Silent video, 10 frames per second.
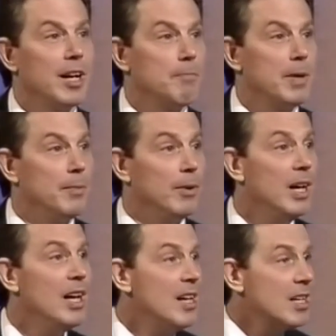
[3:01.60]
for young people.
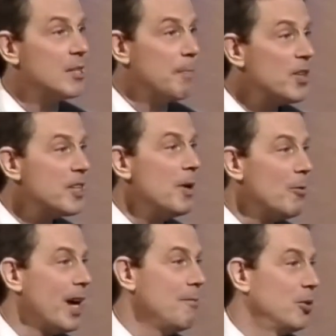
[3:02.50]
Supposing we
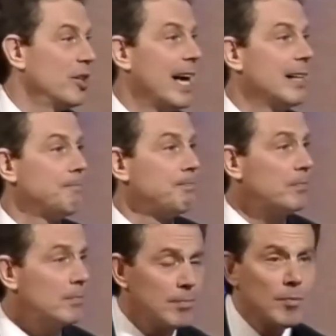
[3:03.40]
were able to get
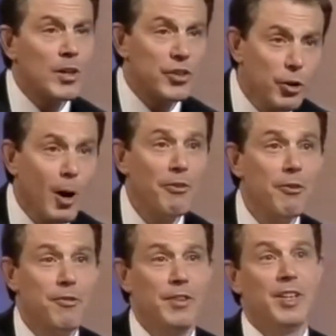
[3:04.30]

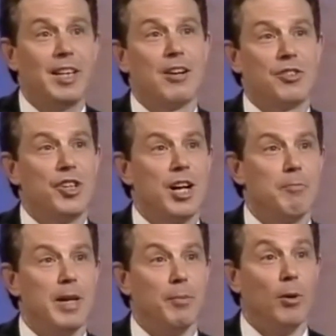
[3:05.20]
250,000
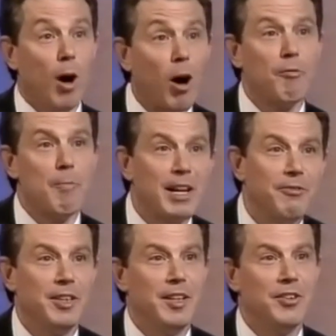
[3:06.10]
young people off
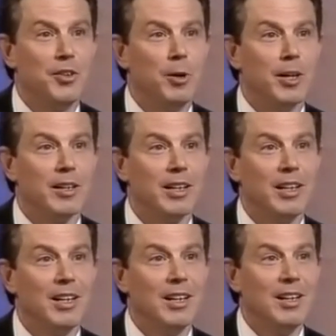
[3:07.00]
benefit and into work
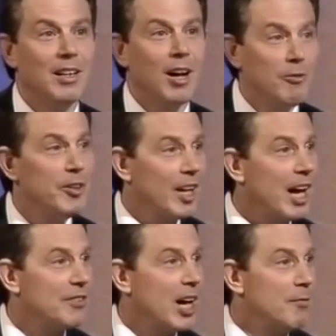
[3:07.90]
over the
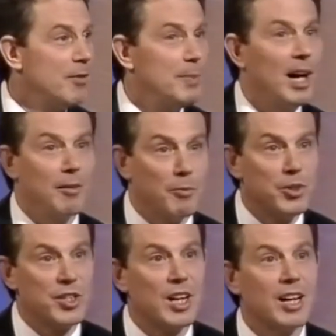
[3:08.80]
lifetime of the Parliament,
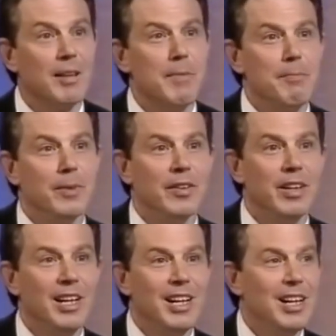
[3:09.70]
which is our commitment.
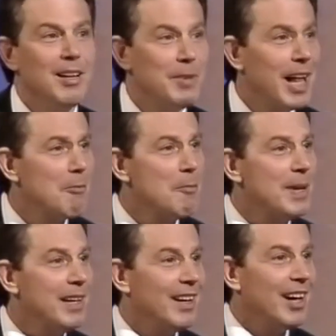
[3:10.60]
I mean, that would
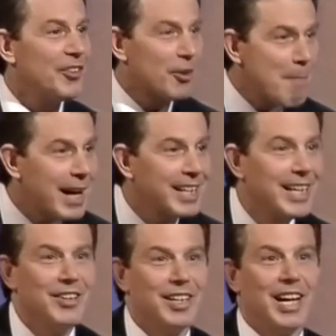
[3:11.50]
be a
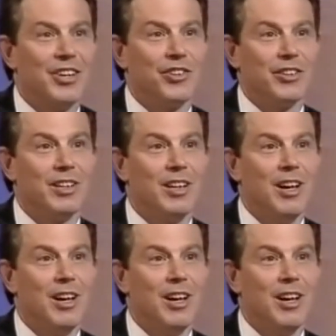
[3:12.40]
dramatic indication